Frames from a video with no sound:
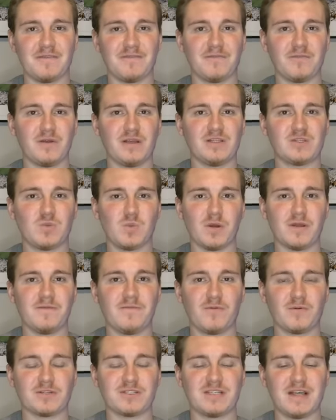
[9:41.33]
a free
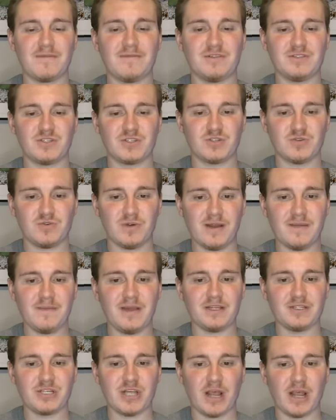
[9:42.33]
24/7
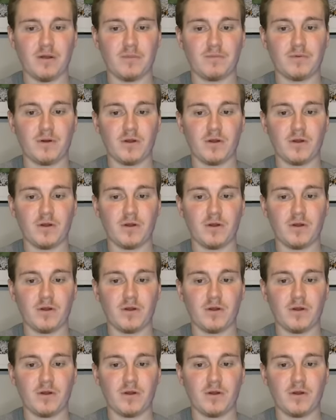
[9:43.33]
streaming channel